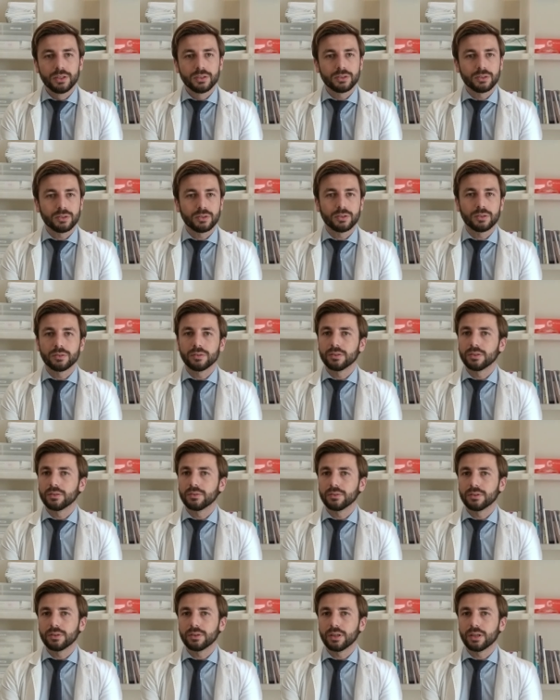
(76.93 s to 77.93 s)
So
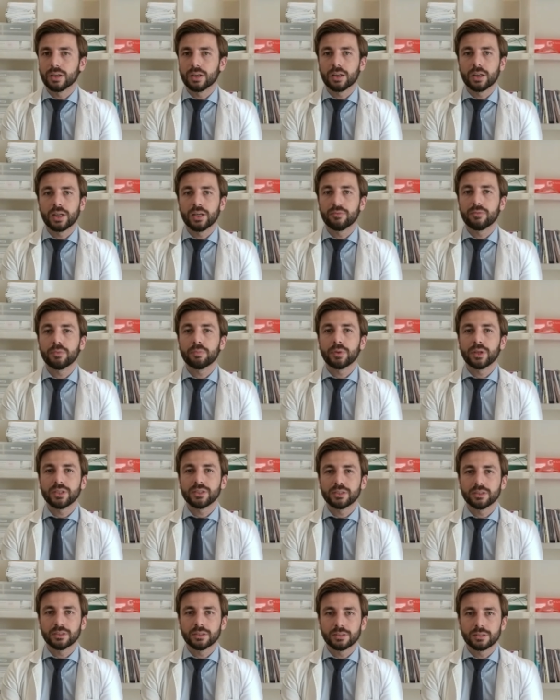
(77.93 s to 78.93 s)
uh, every
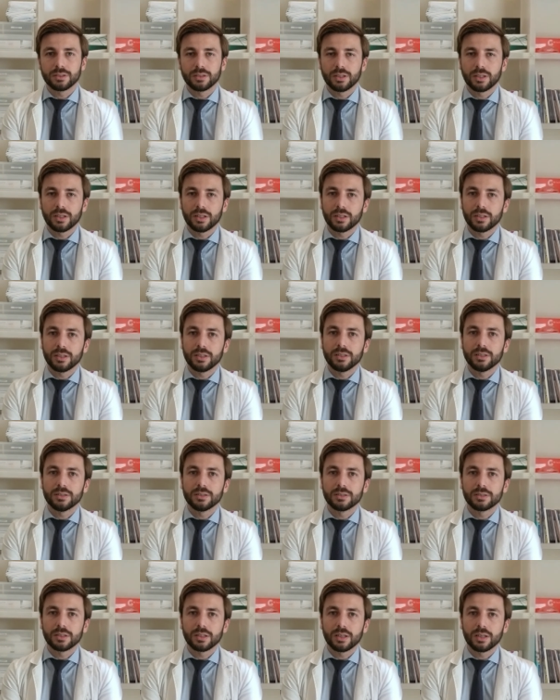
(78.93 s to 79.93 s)
patient uh,
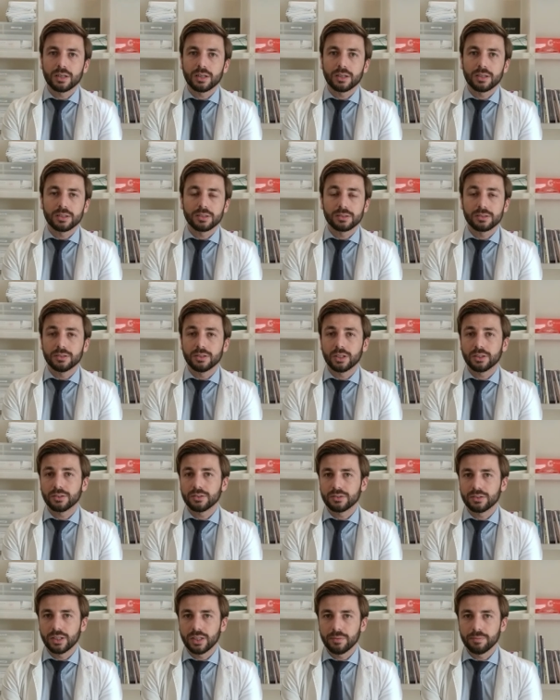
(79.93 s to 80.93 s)
is, uh, is not the
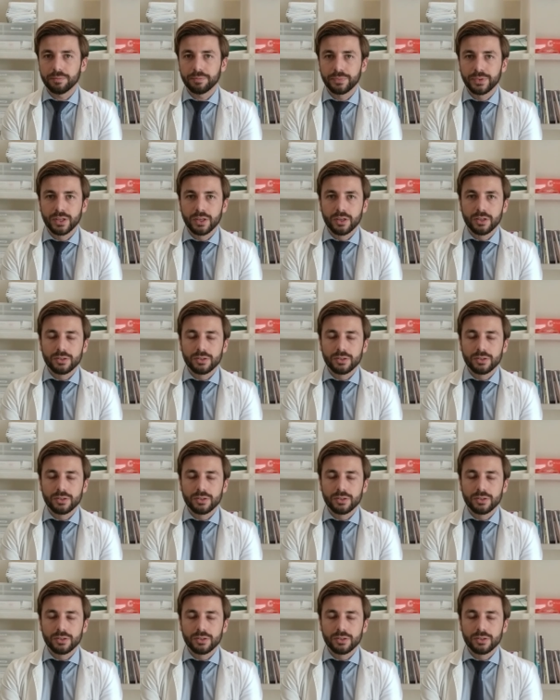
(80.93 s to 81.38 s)
same.